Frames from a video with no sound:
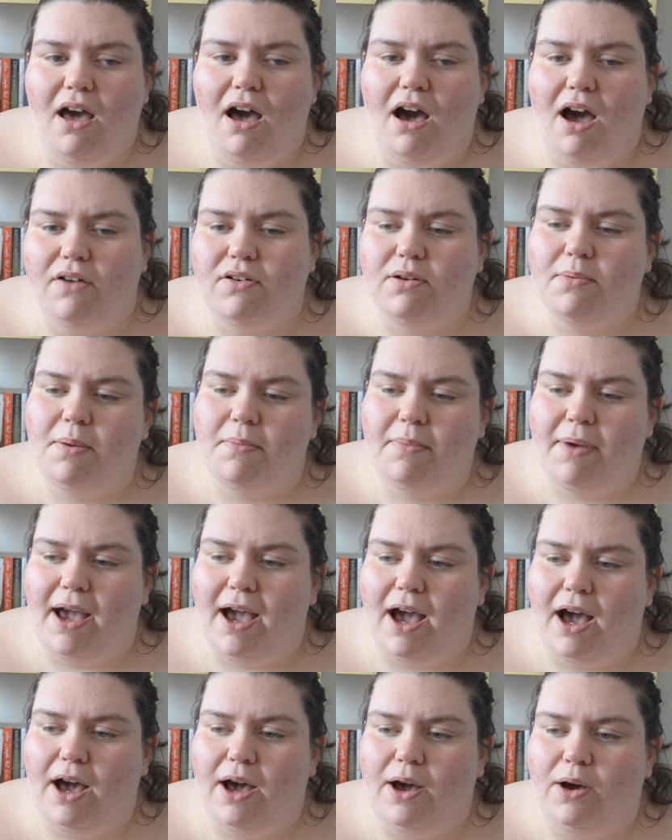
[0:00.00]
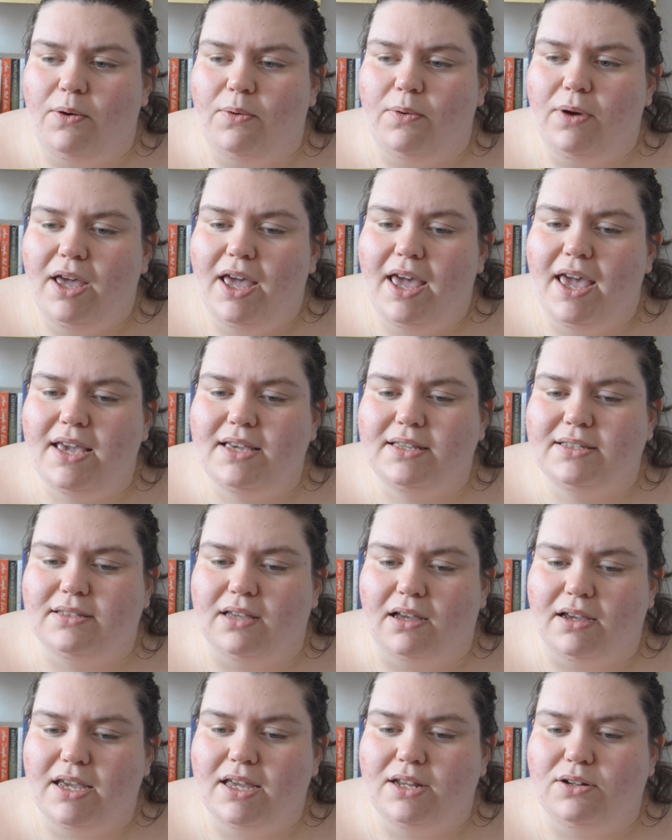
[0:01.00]
I remember how
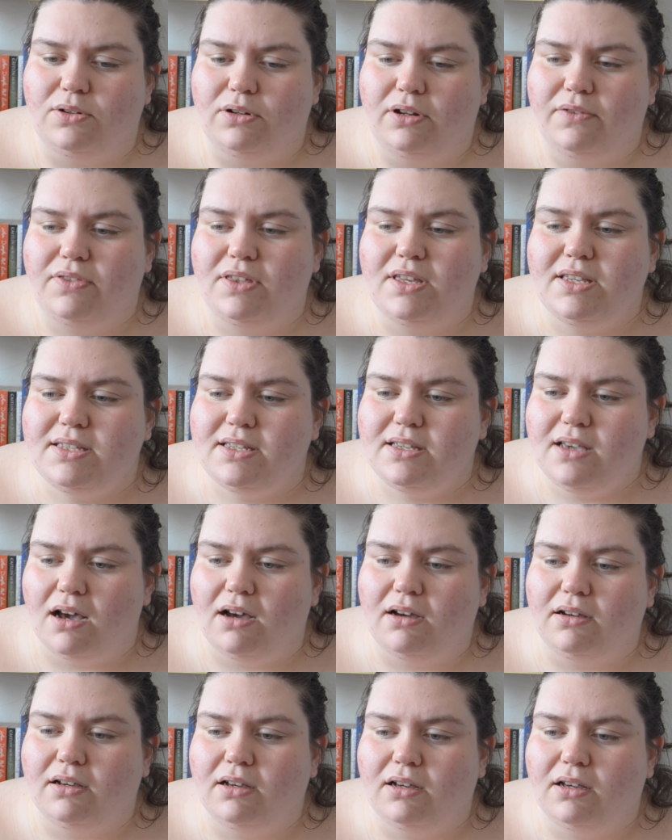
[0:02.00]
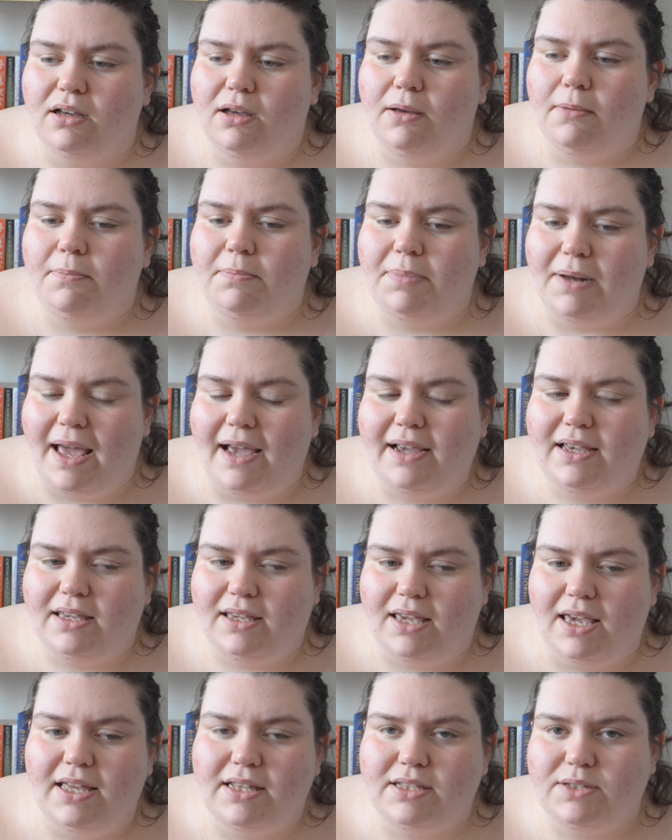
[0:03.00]
excited all of these young black
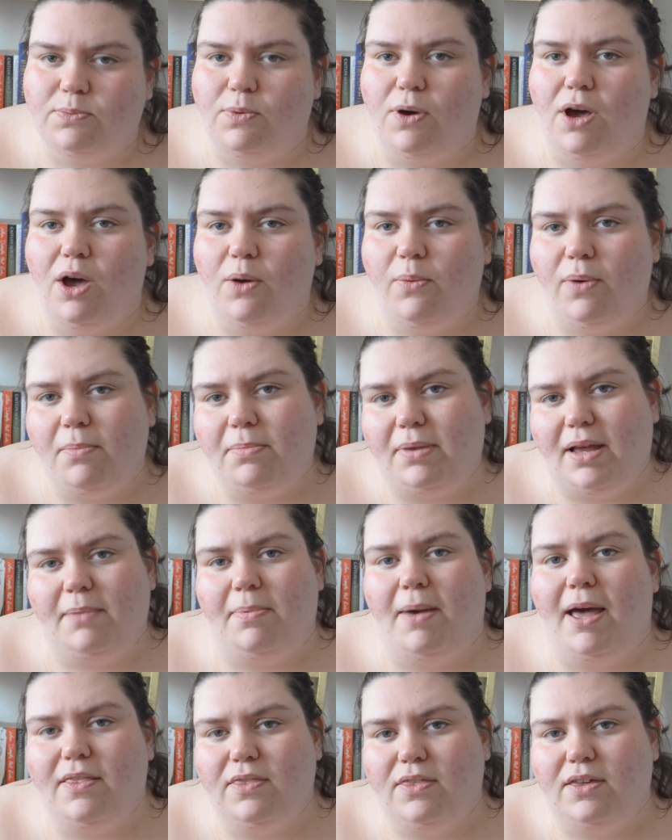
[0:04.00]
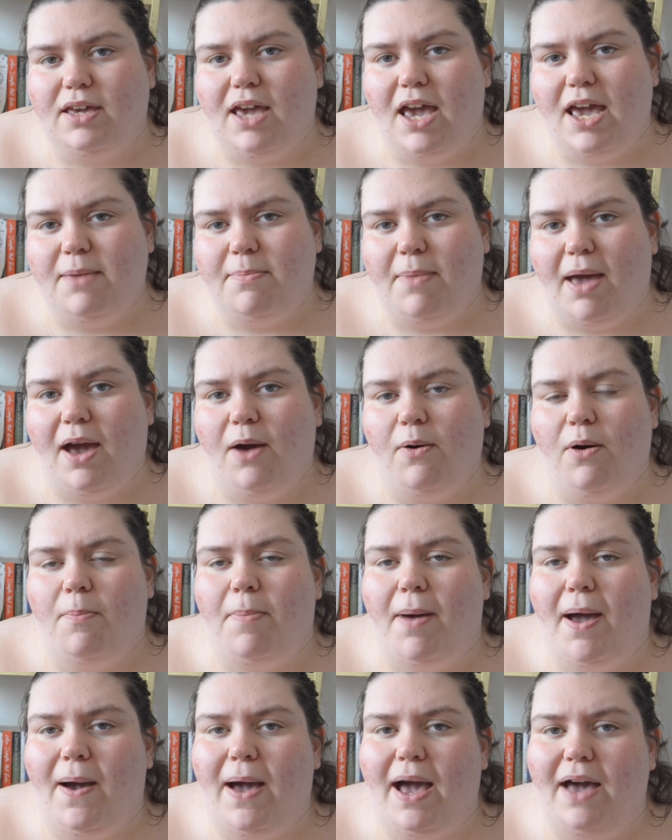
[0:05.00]
kids were when Black Panther came out
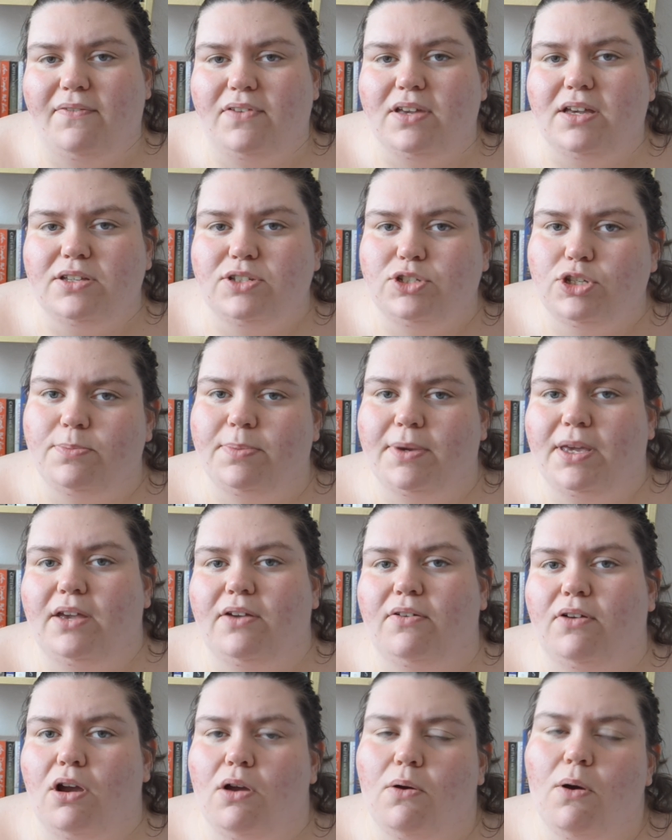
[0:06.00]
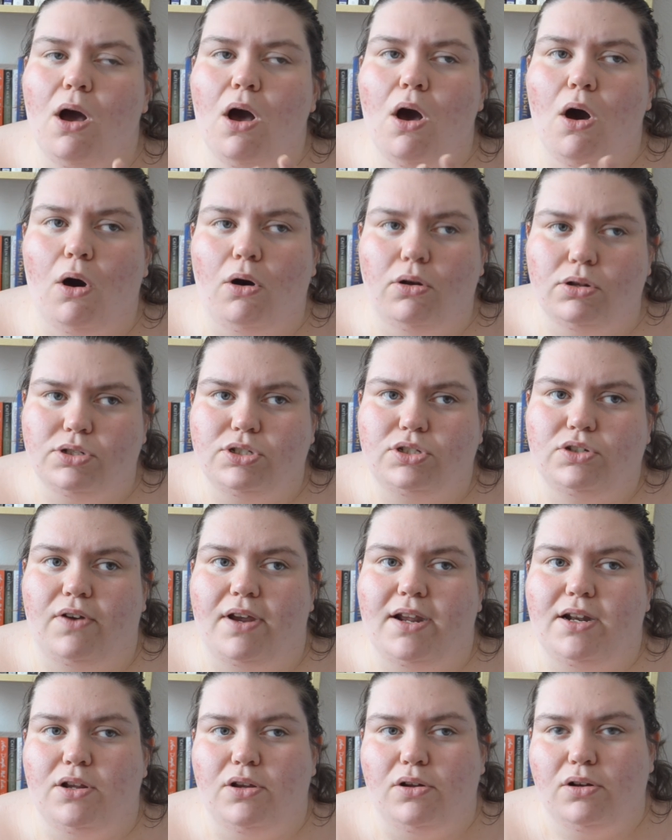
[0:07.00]
about having a superhero on
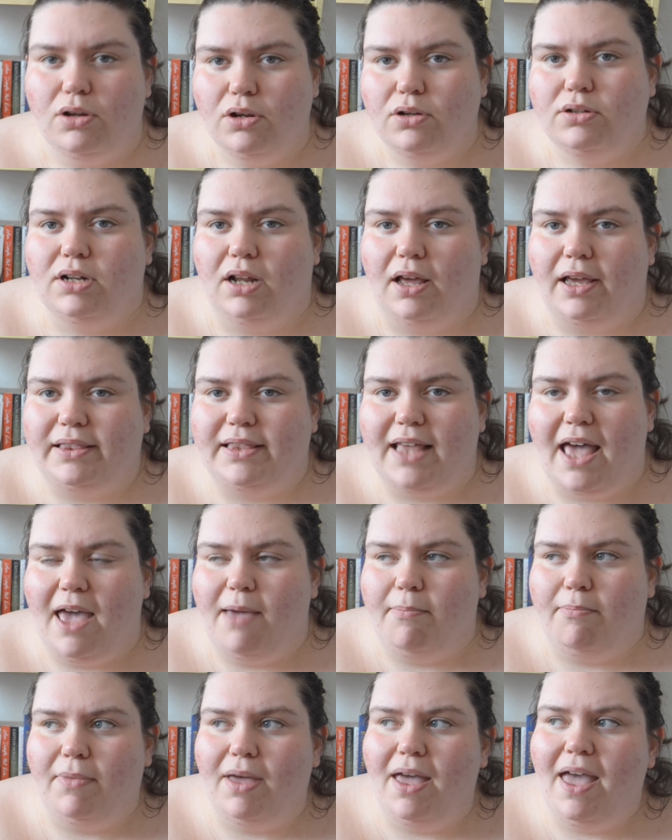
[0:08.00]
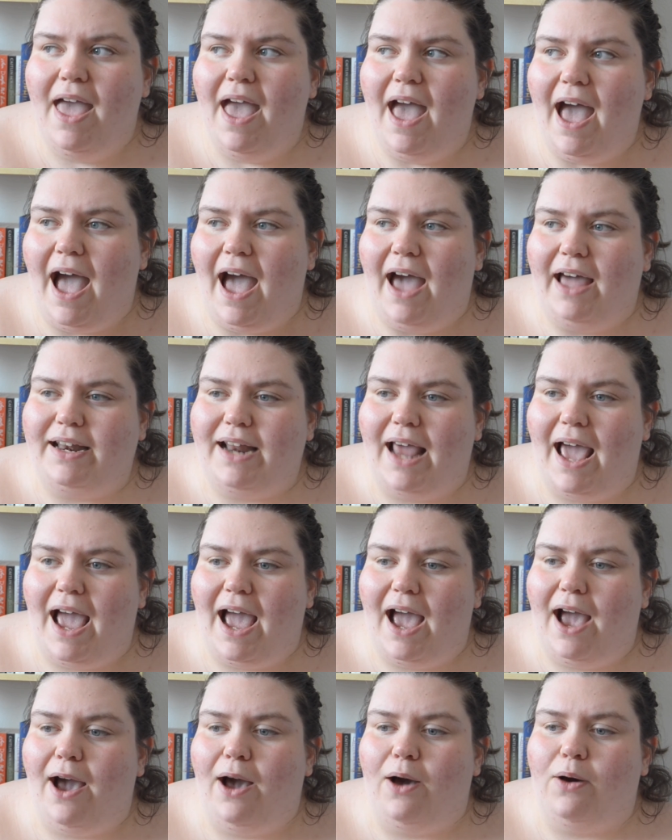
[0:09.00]
screen who looked like them, and
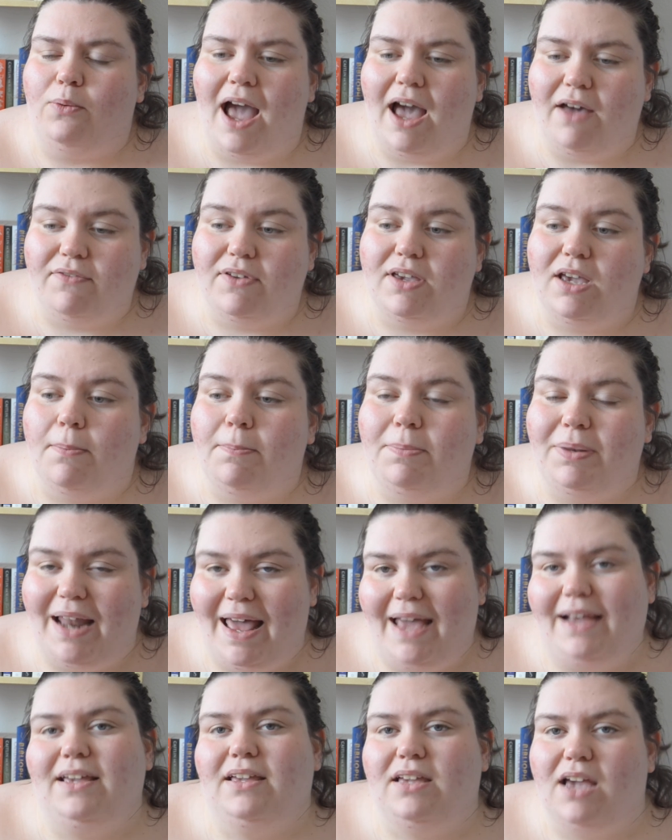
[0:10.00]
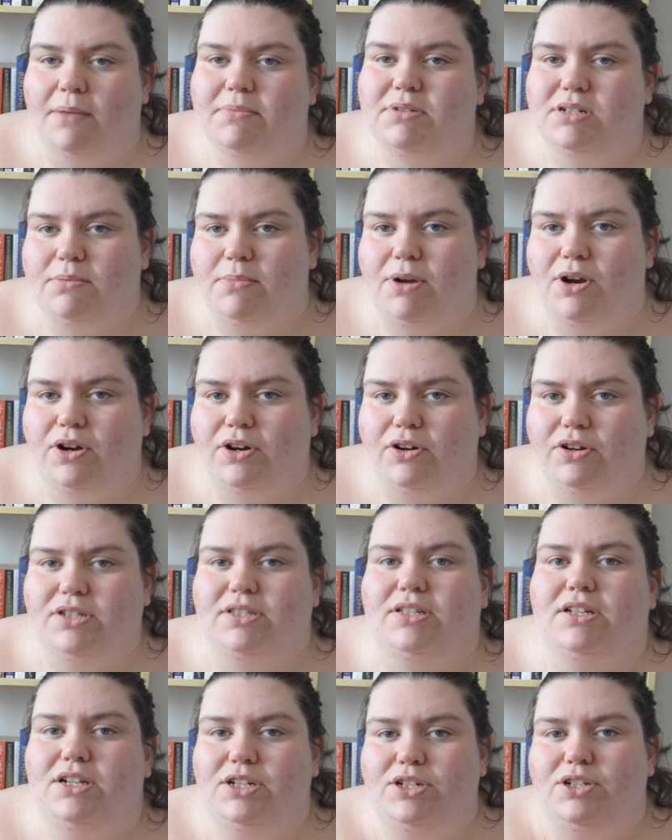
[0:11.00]
how having a black Captain America is
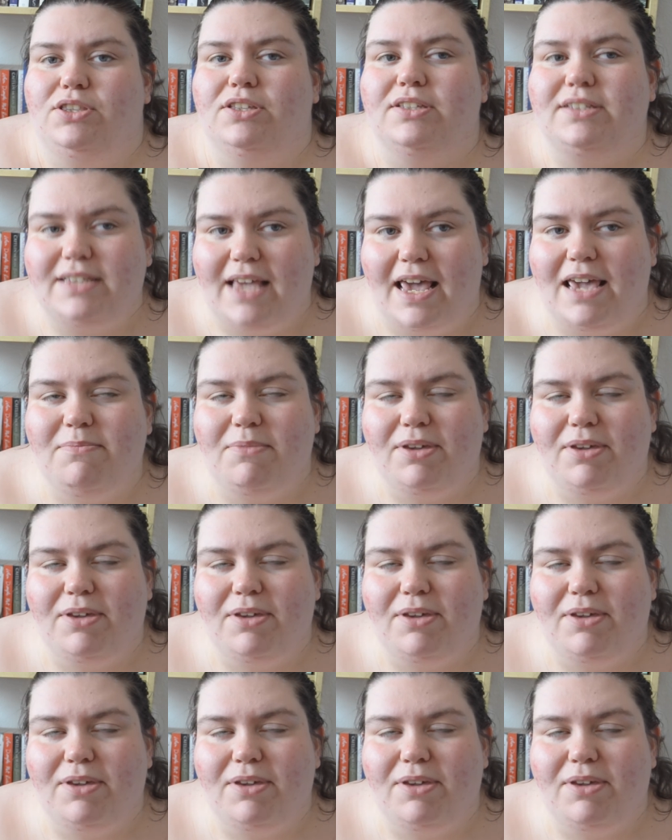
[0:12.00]
going to do the same